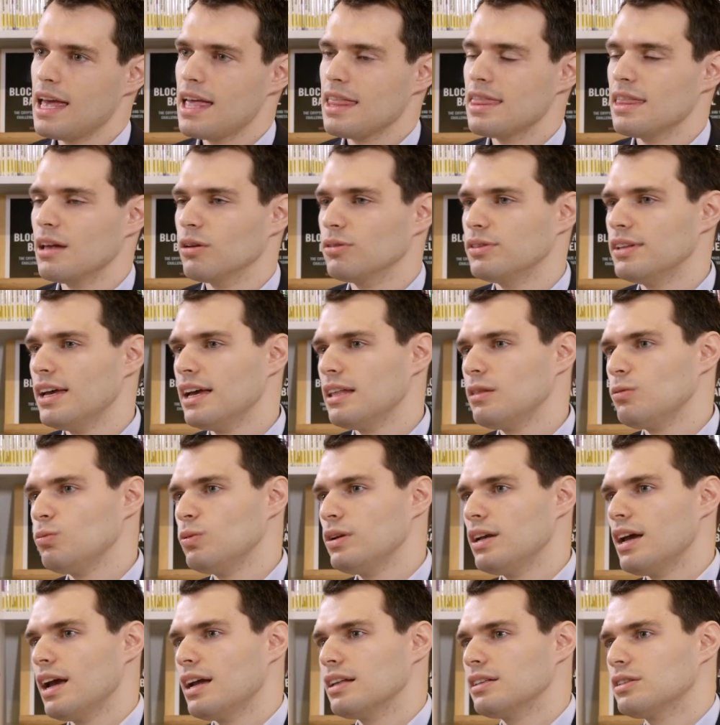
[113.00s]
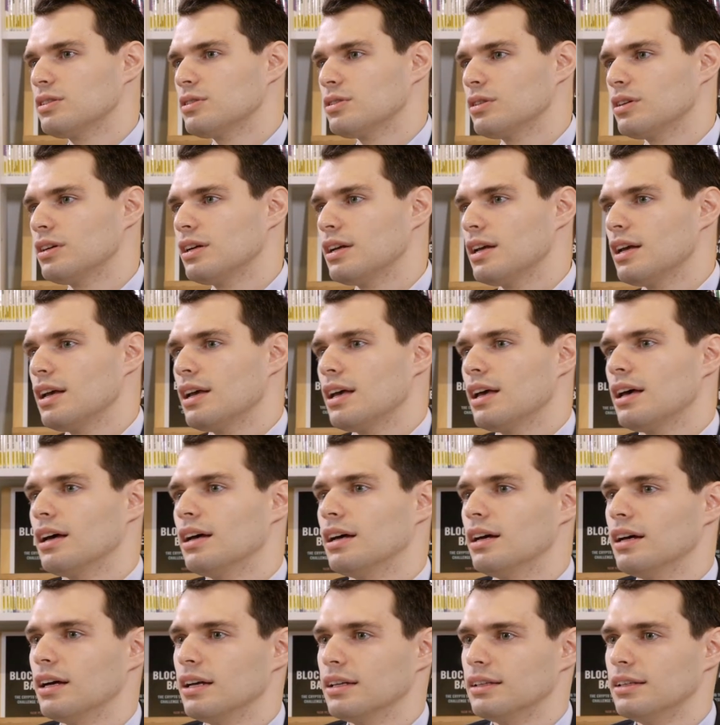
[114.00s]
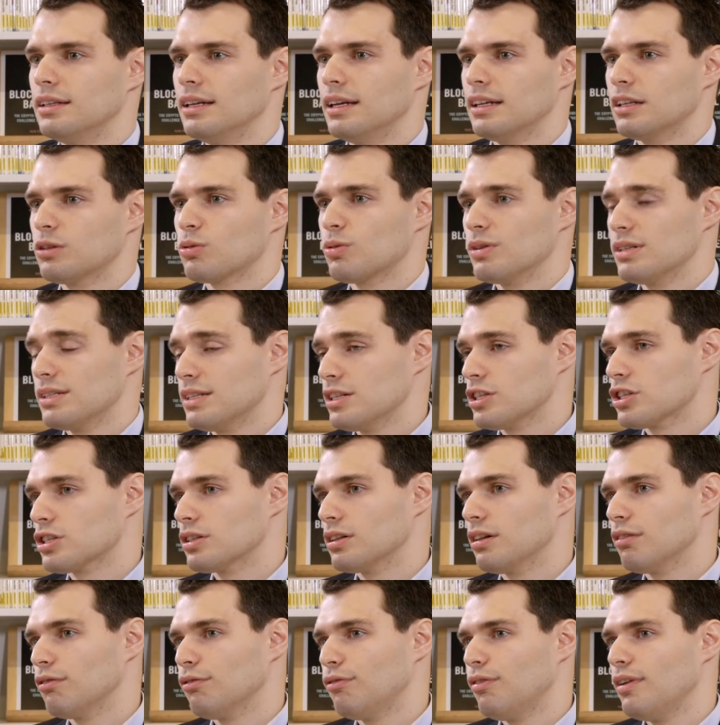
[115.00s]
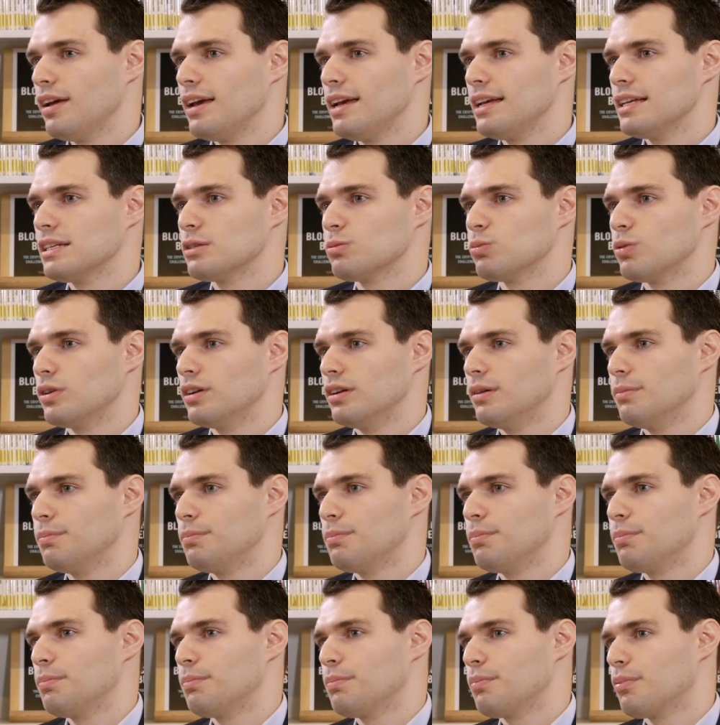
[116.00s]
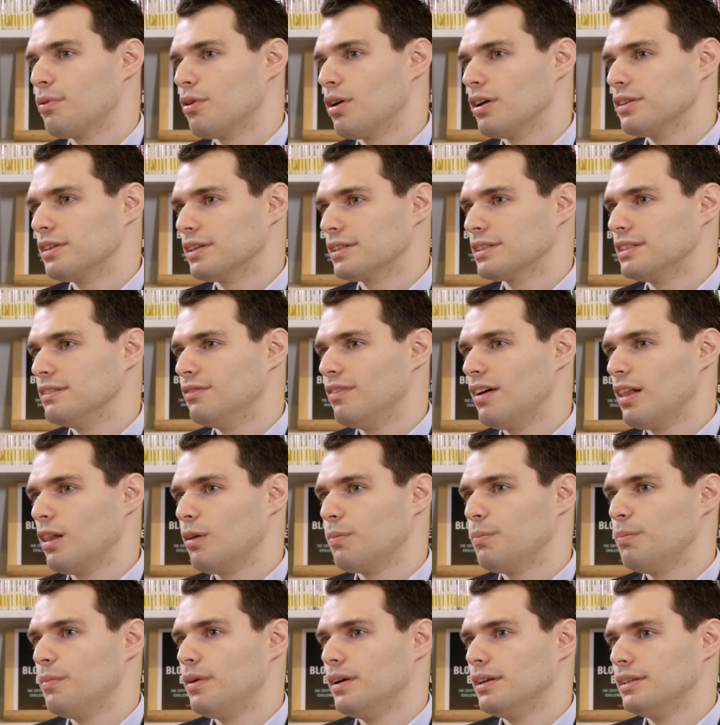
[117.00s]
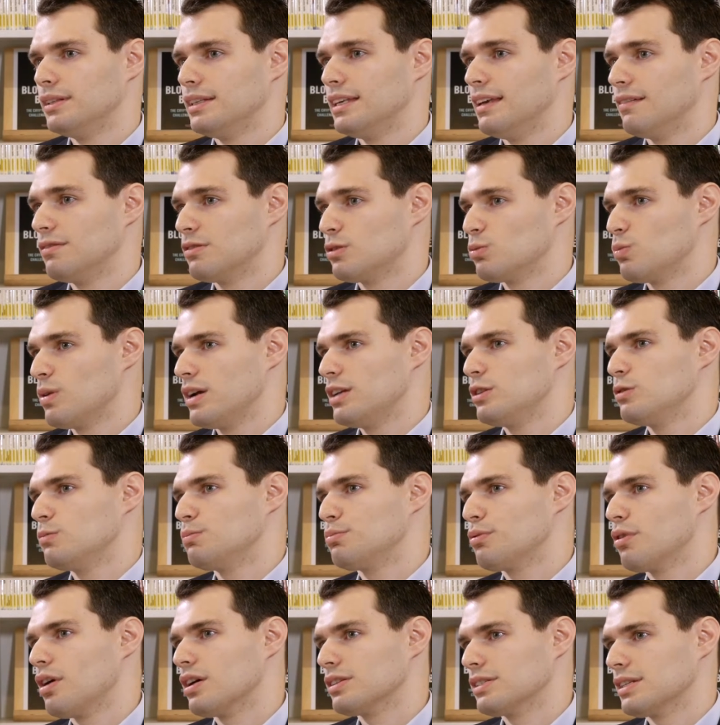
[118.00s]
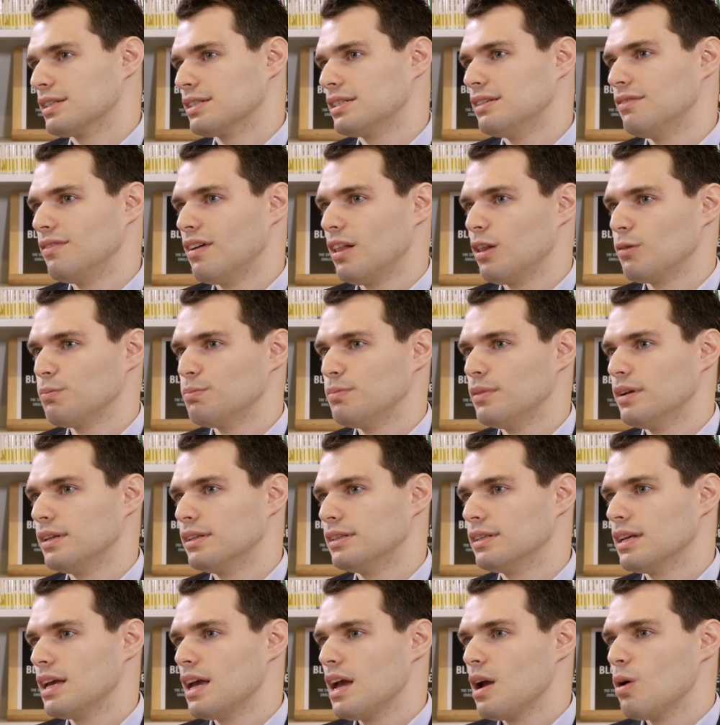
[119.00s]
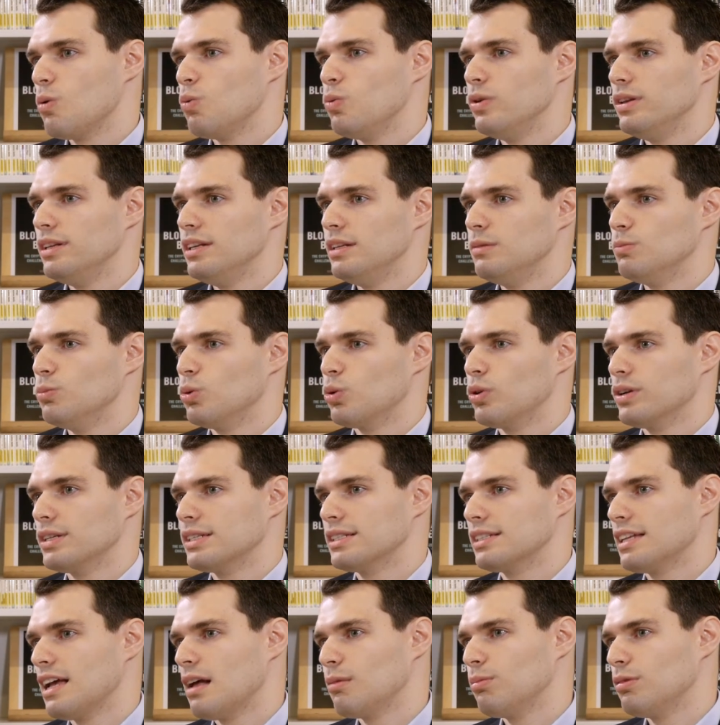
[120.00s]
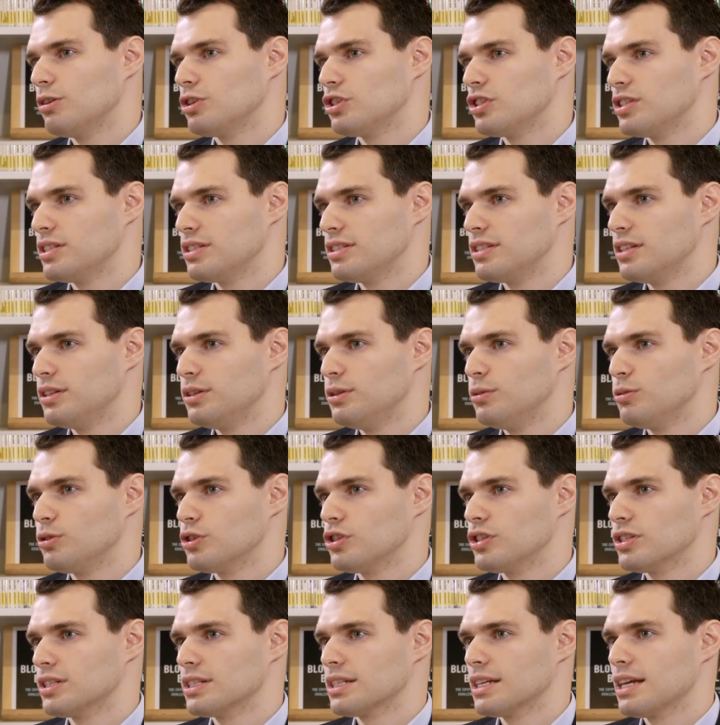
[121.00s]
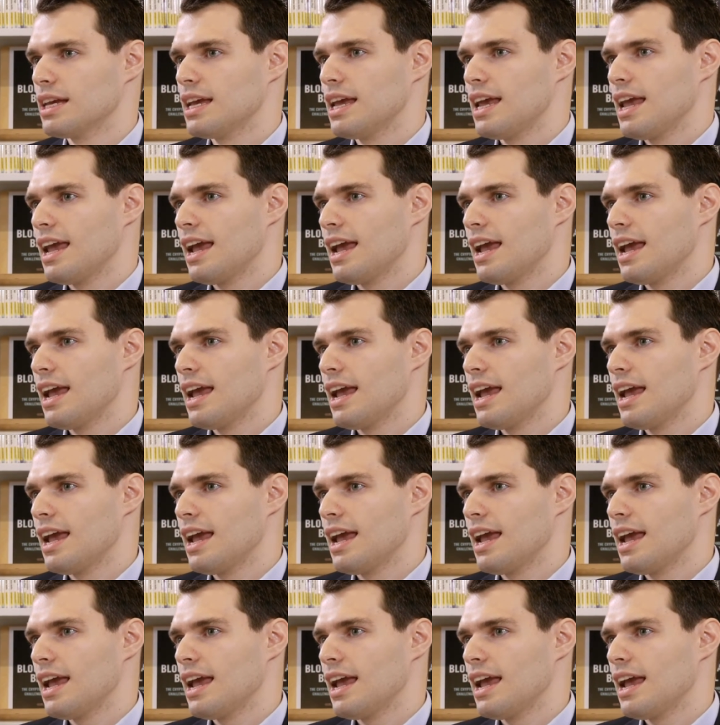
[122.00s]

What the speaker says: Now then we enter the transitional phase, where the product development gives way to process development. We need more established institutions.